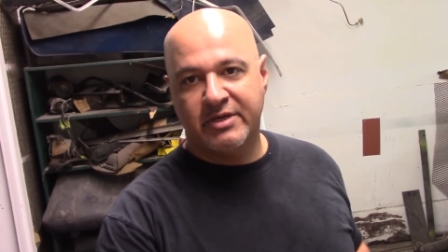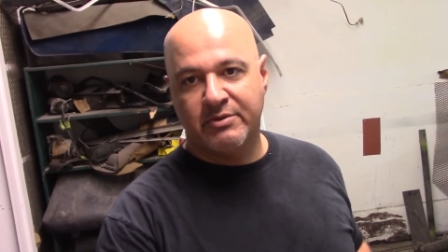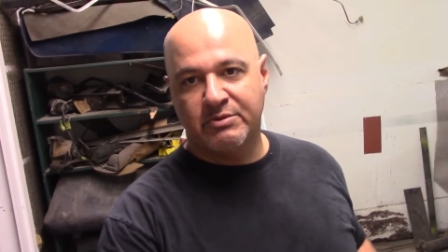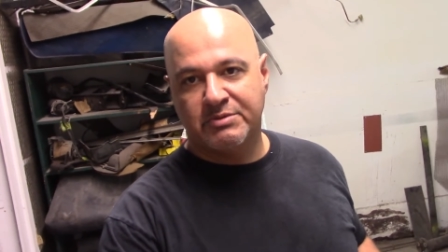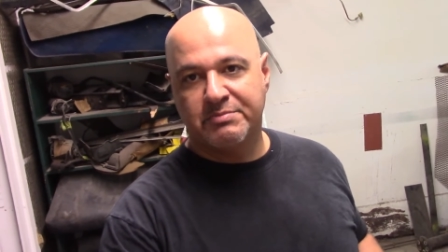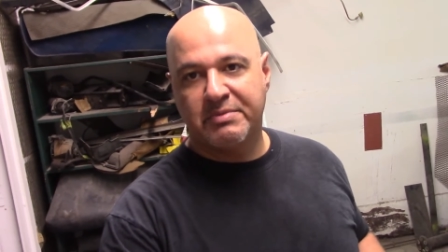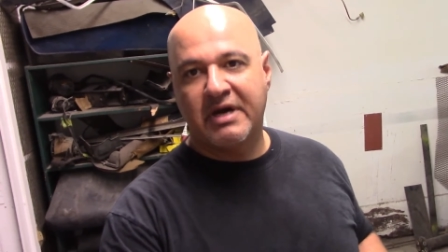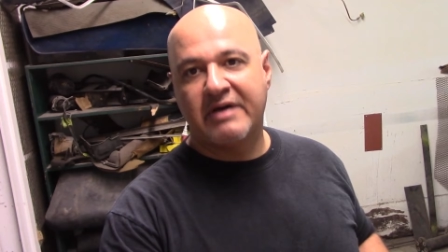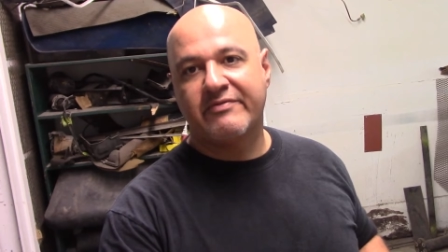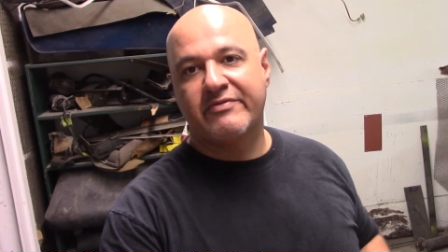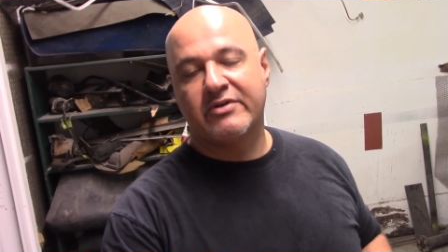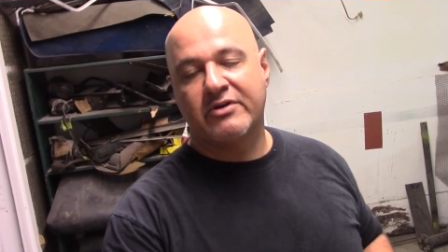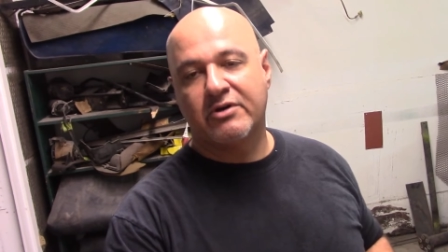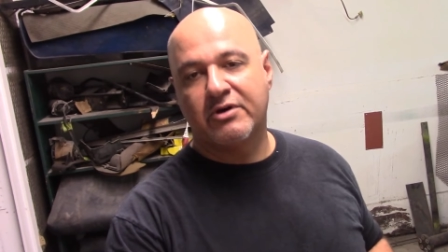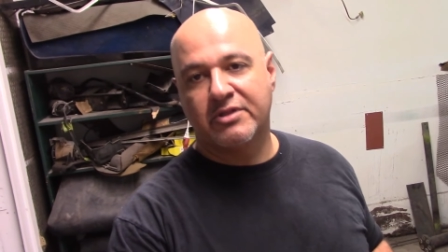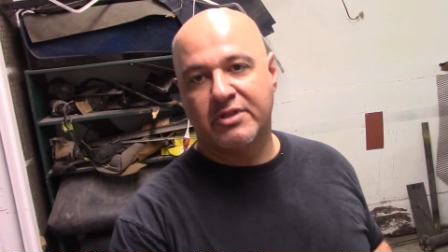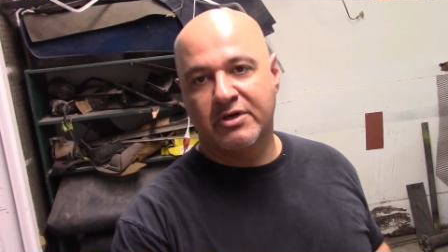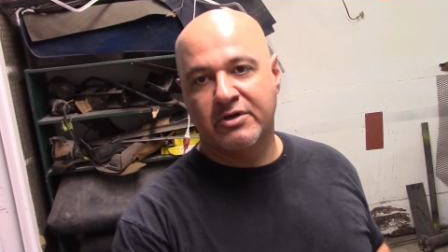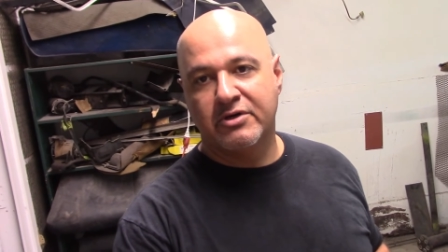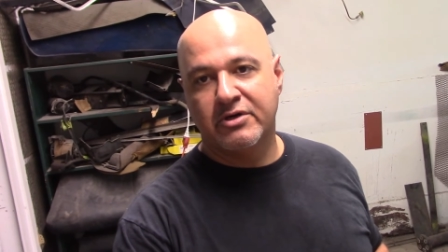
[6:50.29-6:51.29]
he was buffing
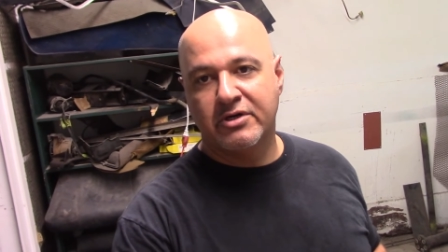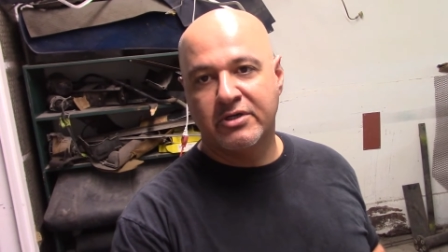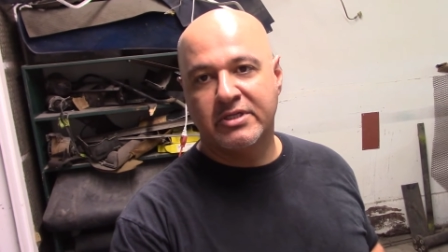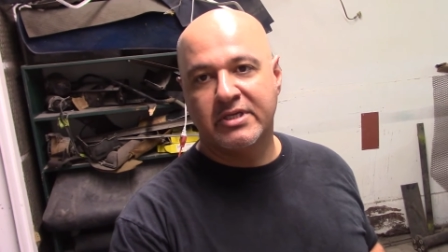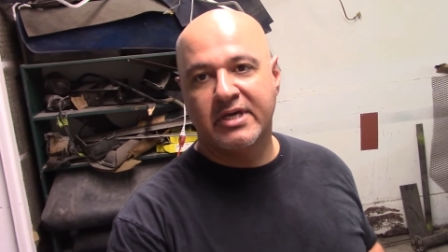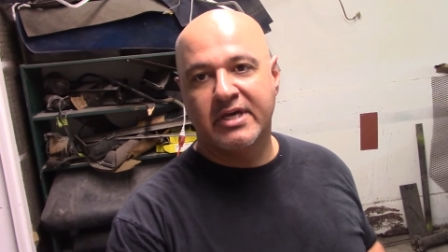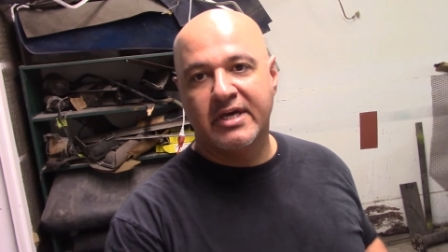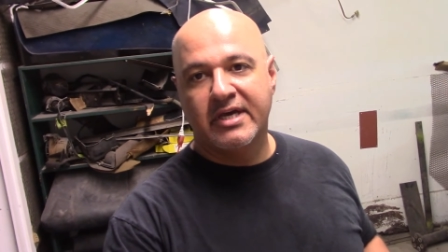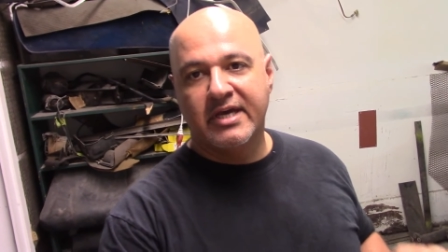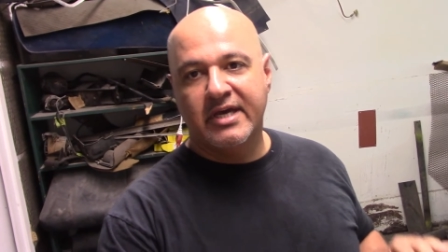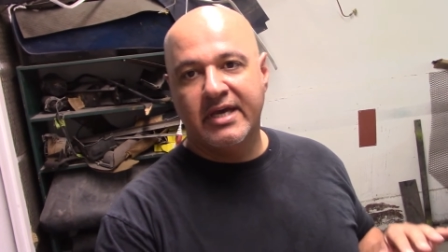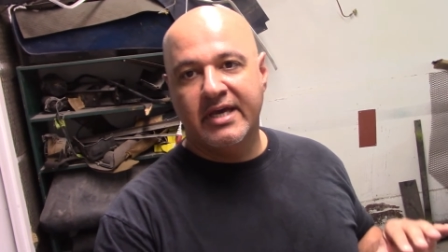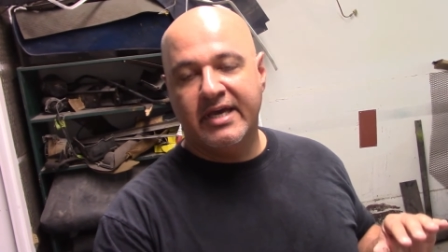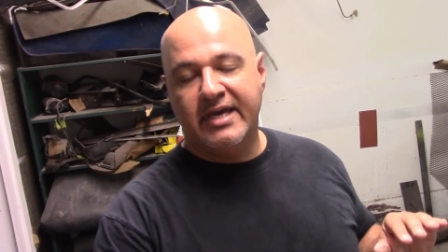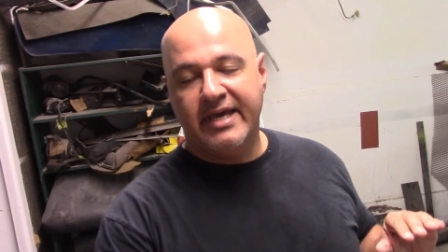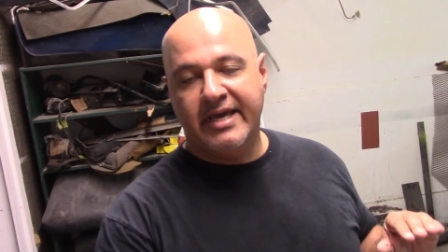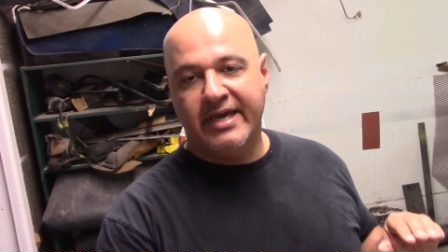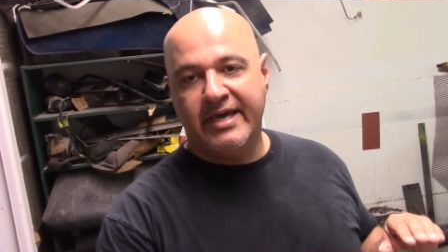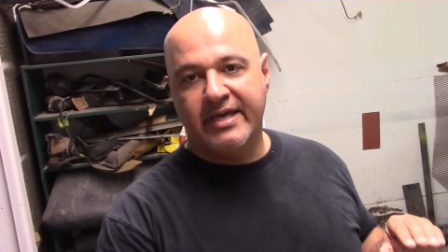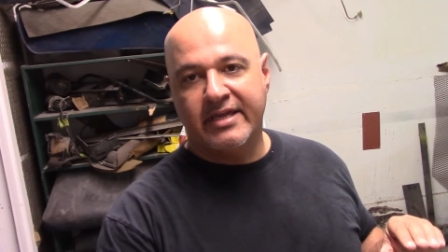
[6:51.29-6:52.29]
on the hood,
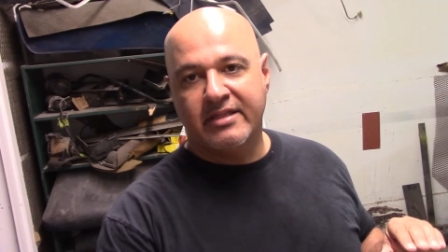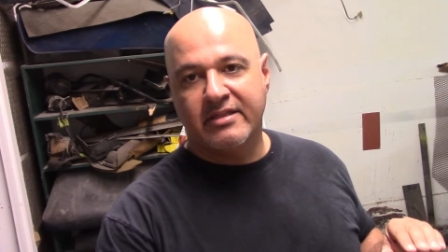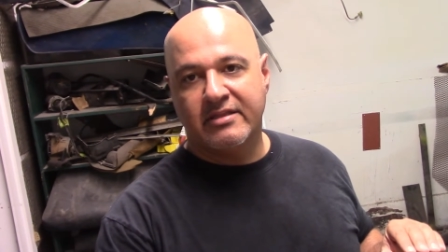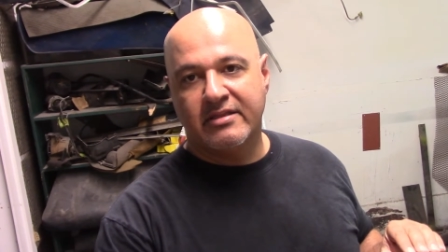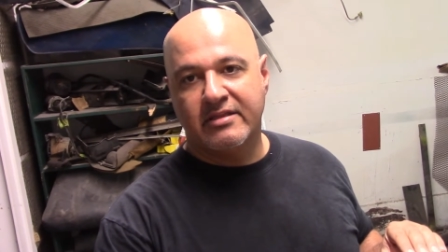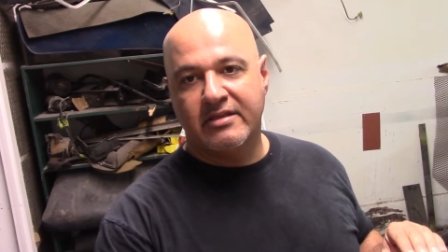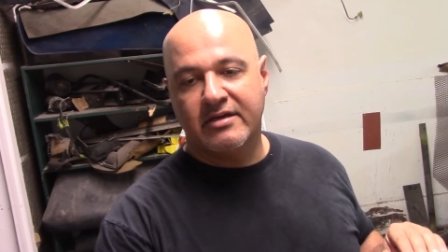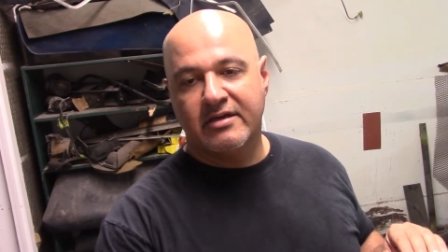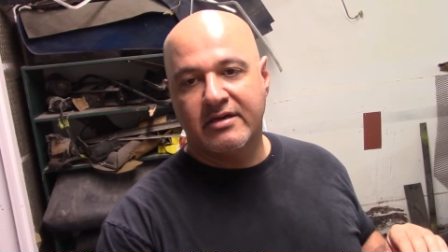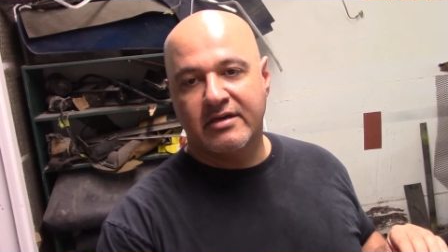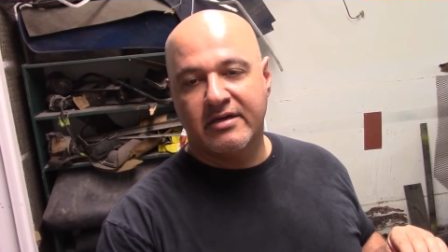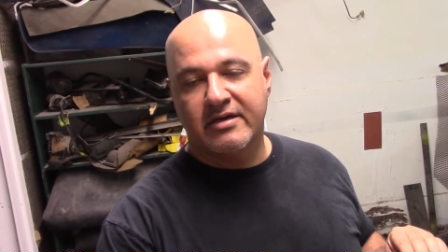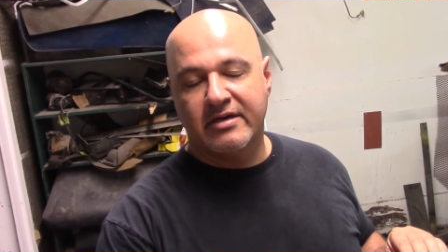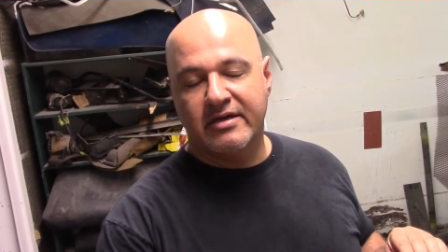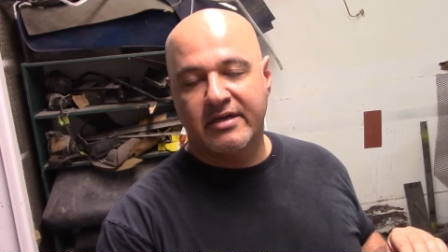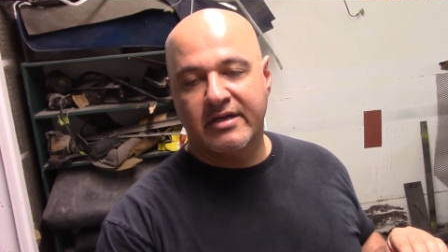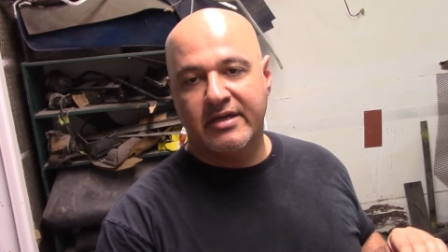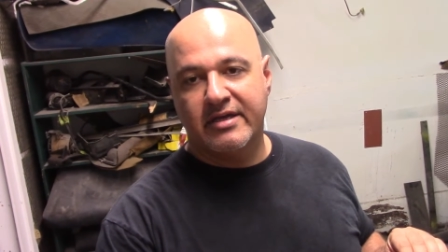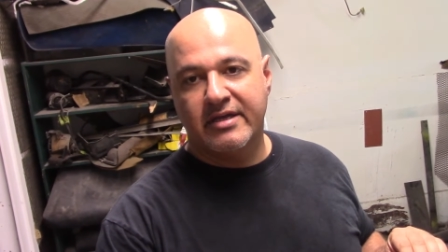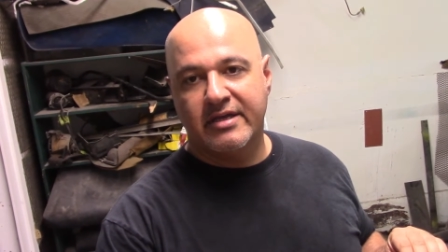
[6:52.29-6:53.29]
and uh,